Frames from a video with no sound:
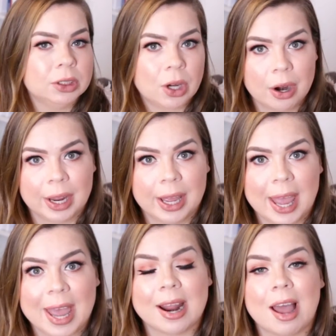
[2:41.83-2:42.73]
Target
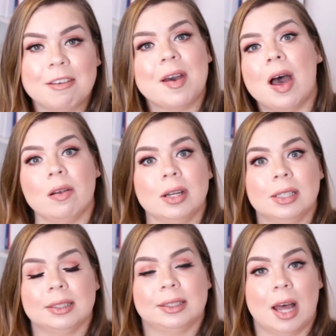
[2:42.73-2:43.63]
and I found
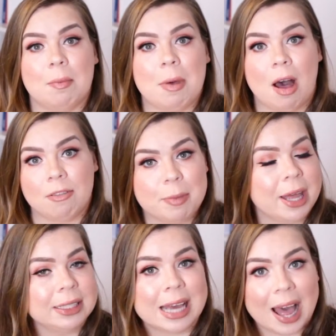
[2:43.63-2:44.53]
some
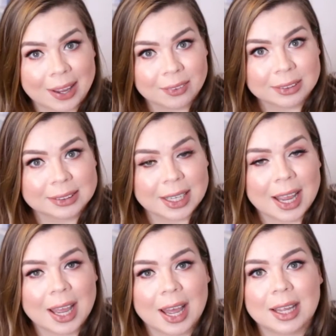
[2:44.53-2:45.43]
alphabet tiles,
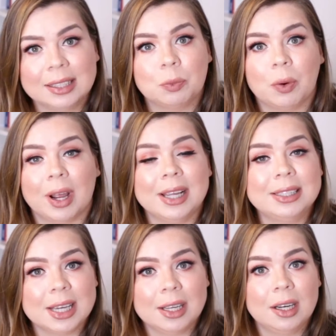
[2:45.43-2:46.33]
and what I
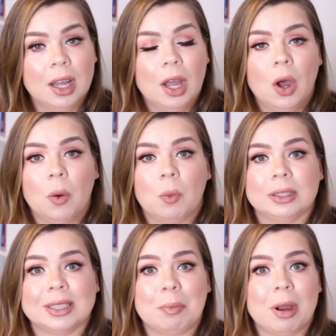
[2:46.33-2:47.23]
did
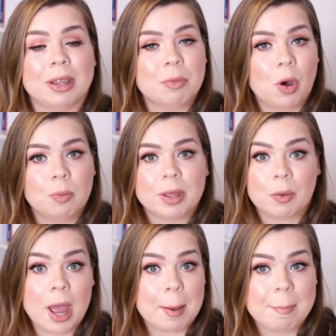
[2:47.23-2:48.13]
was I brought them home. They
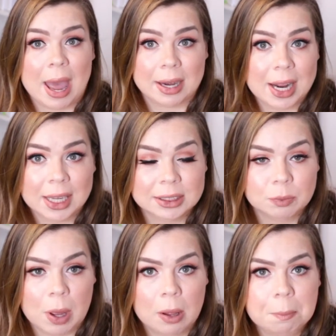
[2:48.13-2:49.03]
were magnetic
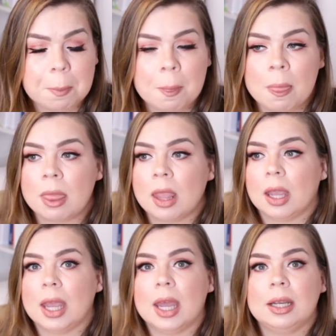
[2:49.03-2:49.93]
as well,
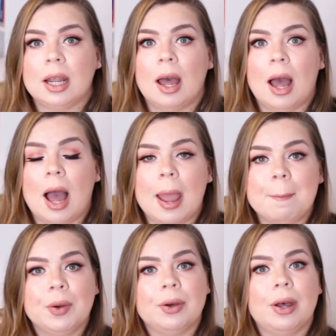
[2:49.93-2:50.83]
and I
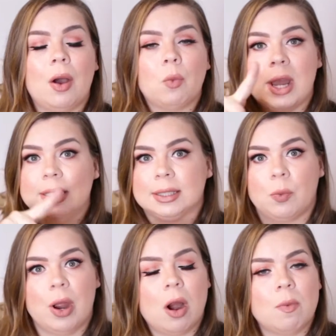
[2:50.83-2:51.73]
put a red
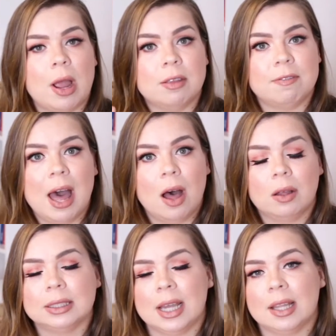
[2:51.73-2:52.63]
square around the
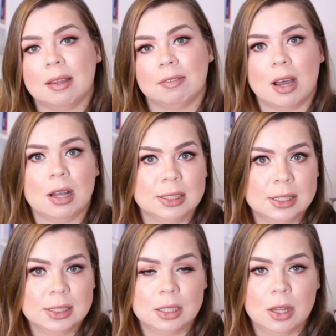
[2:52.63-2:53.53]
vowels and left the
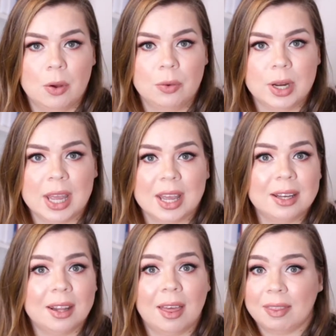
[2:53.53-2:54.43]
consonants alone,
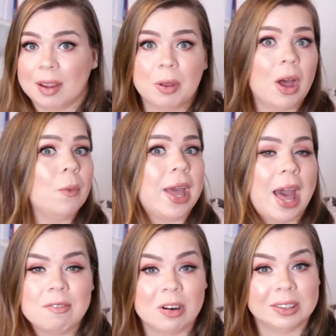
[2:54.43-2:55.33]
and there we go. We
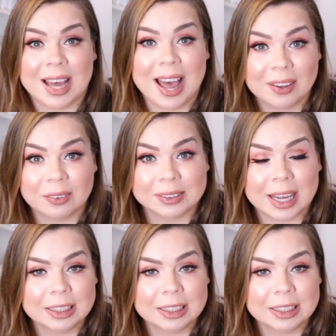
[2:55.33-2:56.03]
have our tiles.